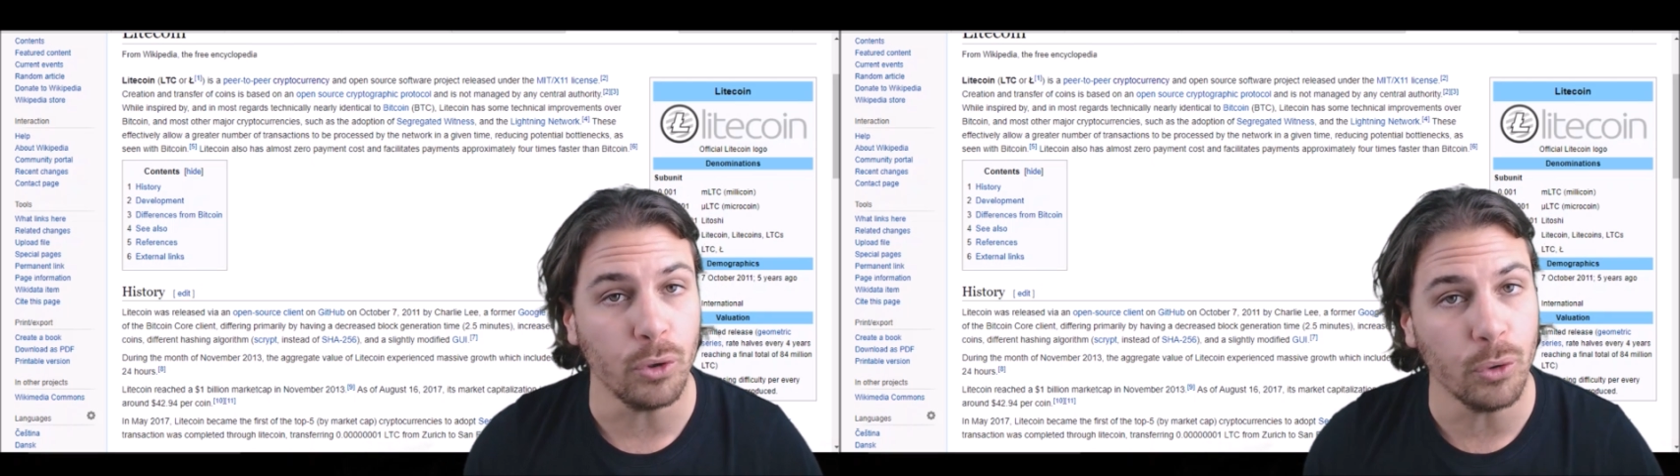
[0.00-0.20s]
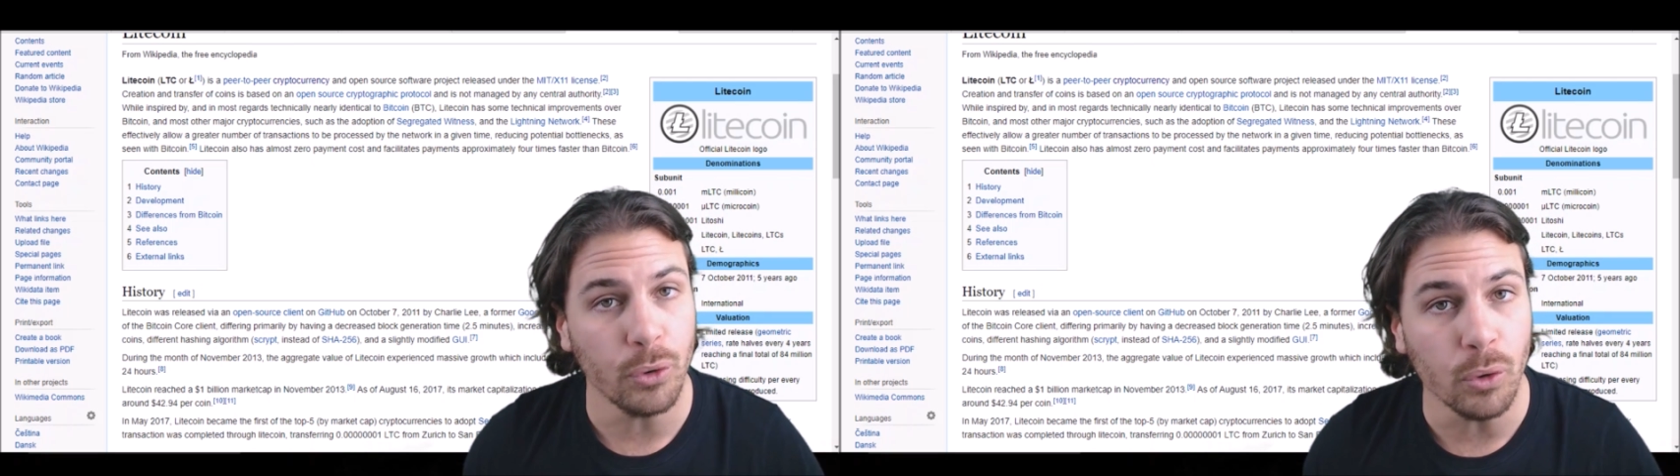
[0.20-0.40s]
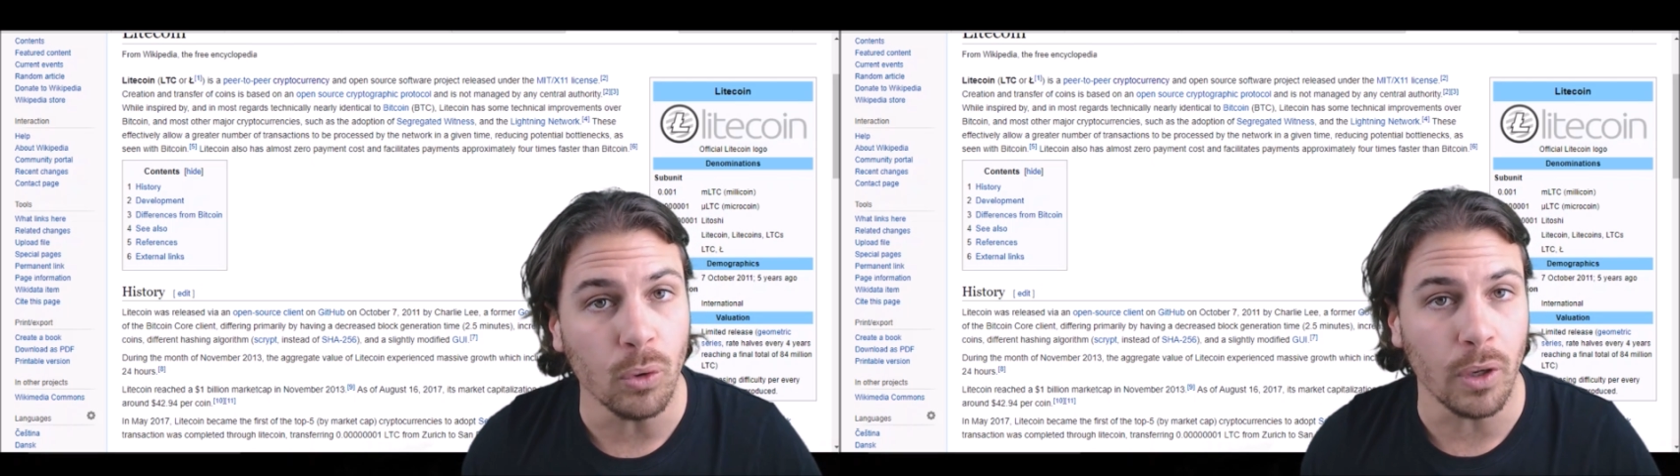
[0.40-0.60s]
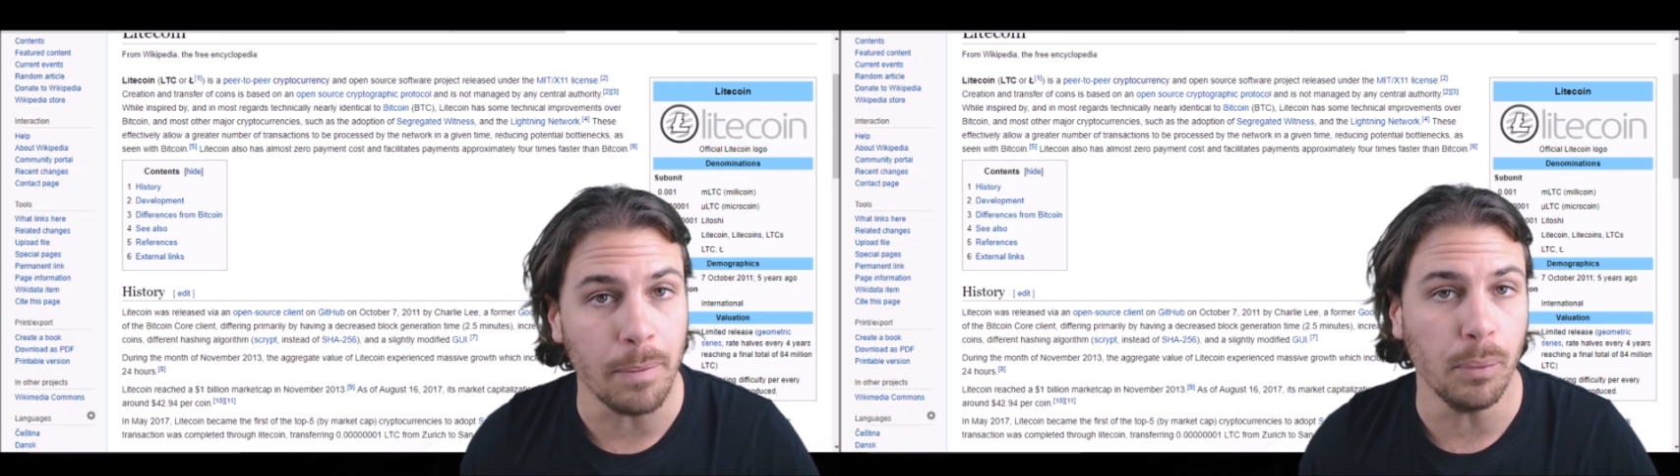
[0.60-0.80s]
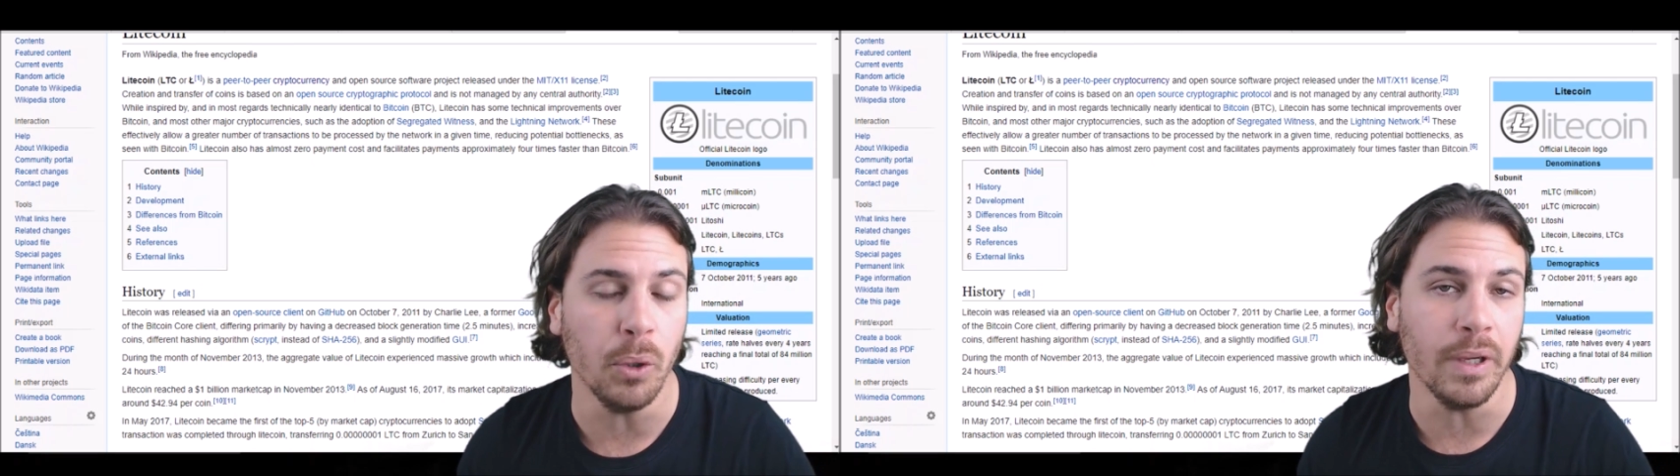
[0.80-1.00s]
Google
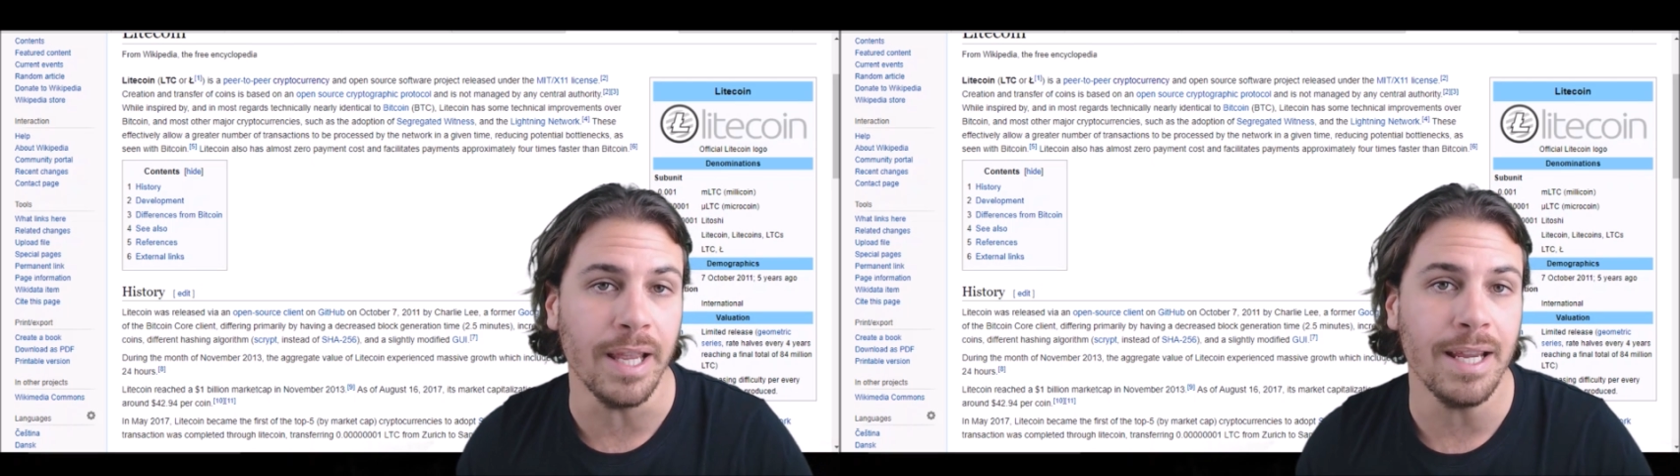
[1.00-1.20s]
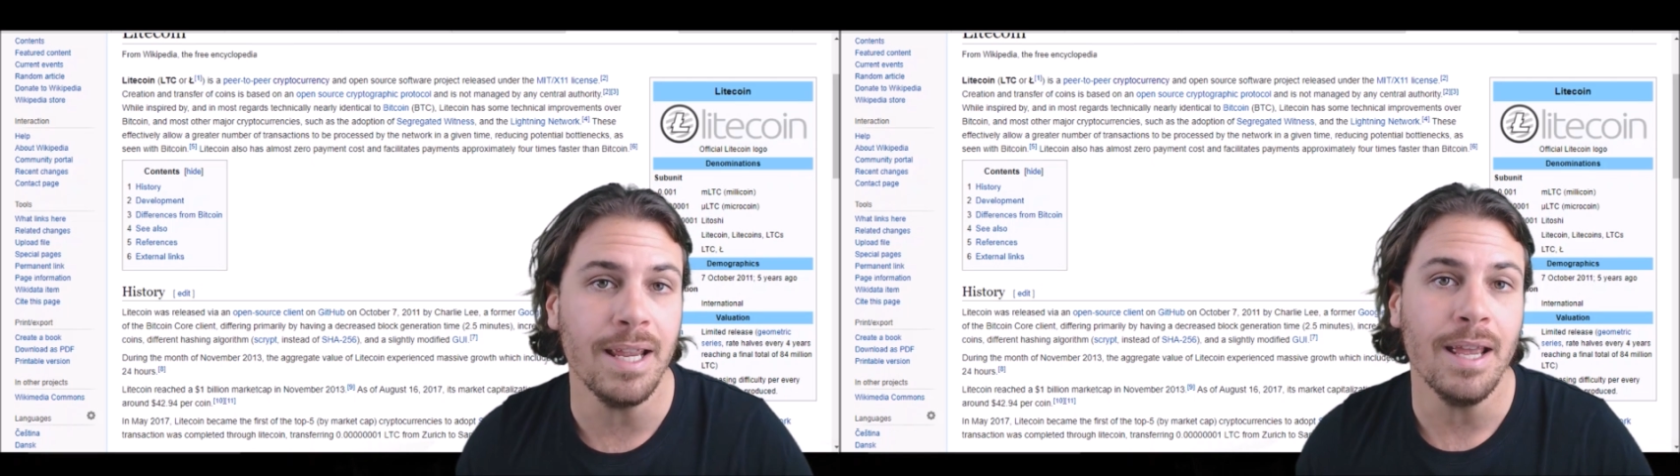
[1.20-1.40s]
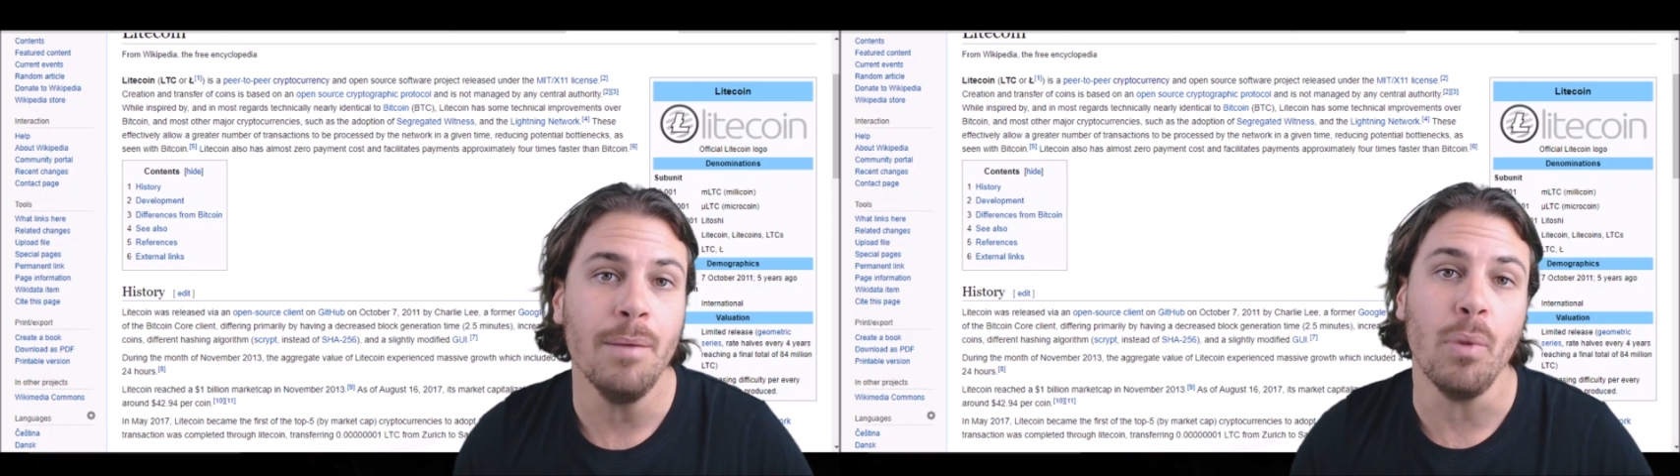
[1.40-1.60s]
employee